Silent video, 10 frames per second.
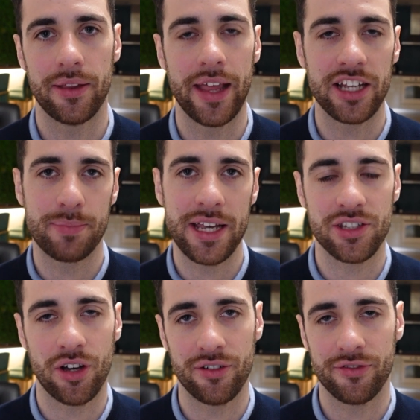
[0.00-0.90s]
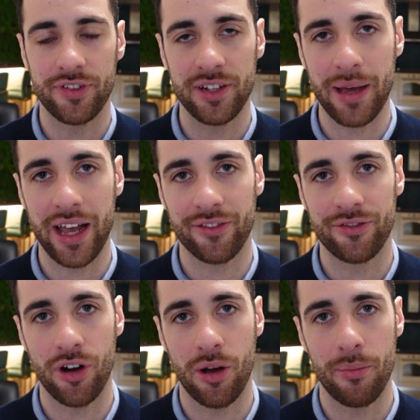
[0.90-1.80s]
and that's based on feedback
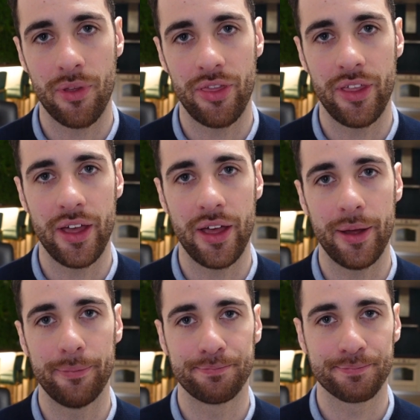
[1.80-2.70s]
from the